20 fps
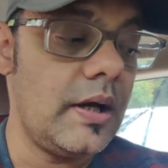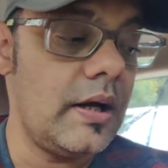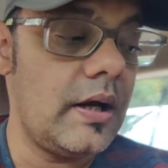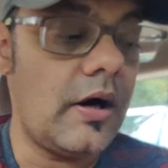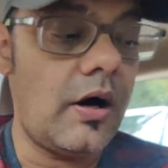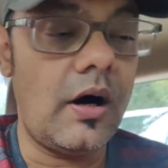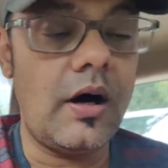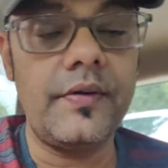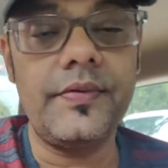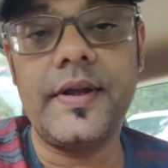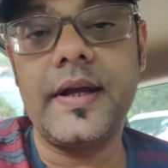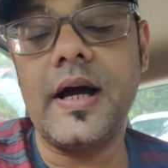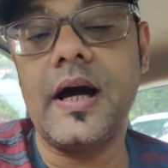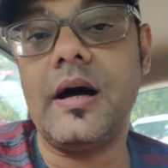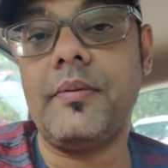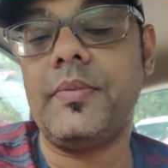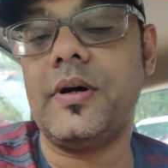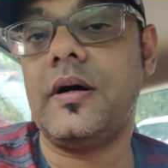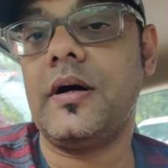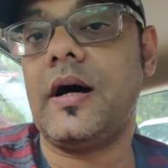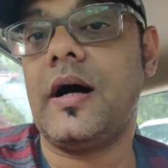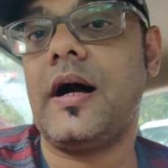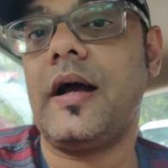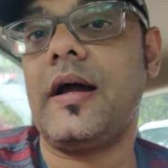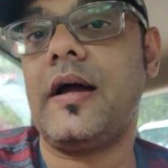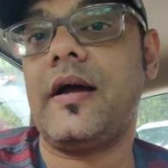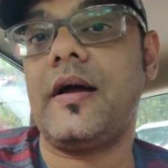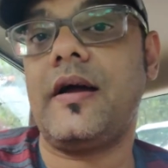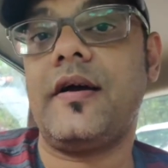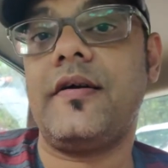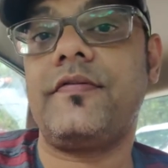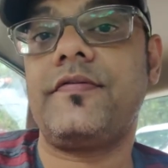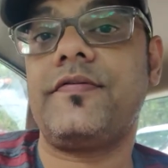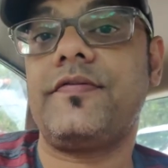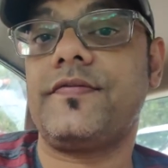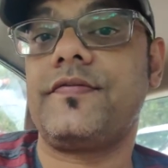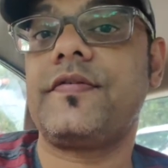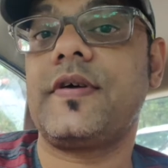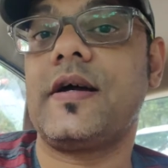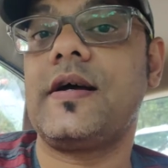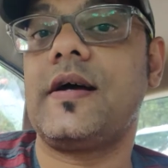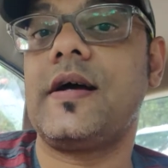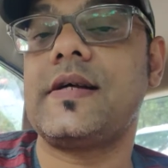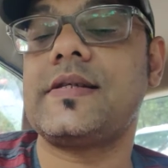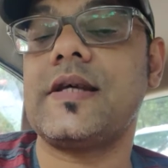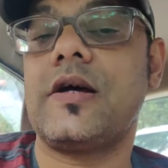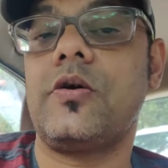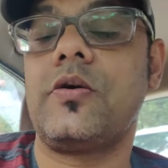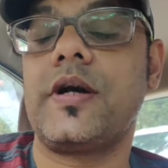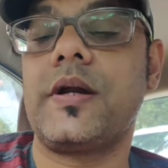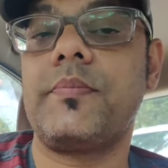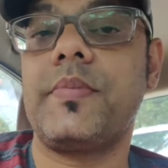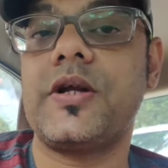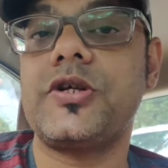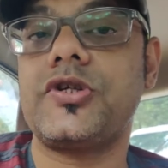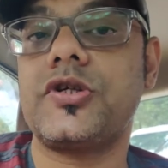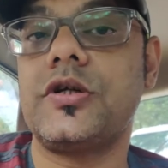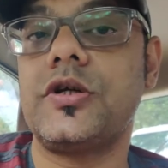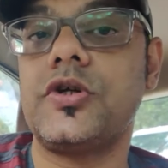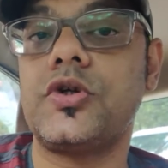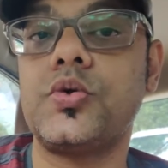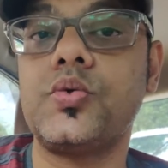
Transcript: on the Hummer, I have, uh, as I already mentioned,